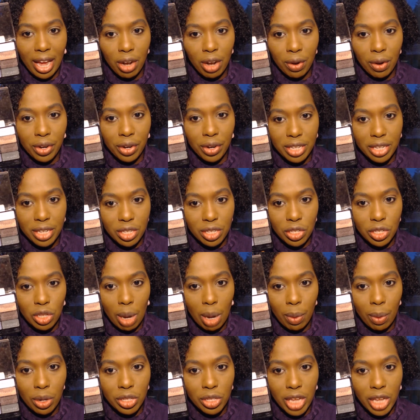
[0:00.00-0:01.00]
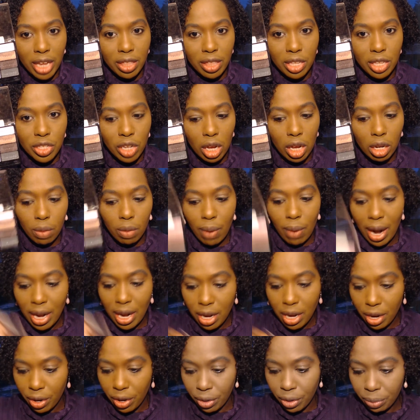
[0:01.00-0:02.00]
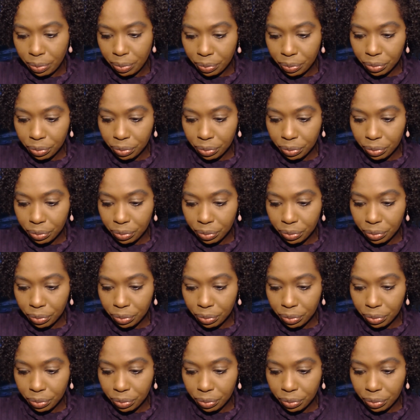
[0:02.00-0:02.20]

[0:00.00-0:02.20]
iridescent. So I'm going to take this color right here